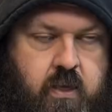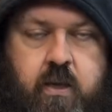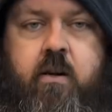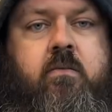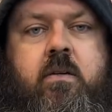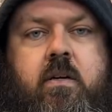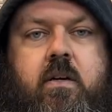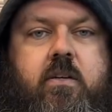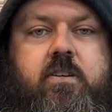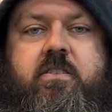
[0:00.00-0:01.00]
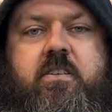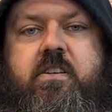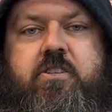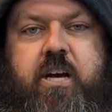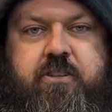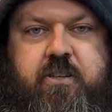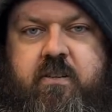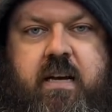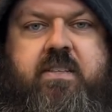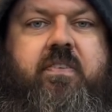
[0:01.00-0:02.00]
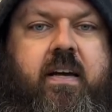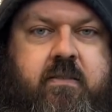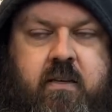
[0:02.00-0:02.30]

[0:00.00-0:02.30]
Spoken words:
You know, just a suggestion. It's fine.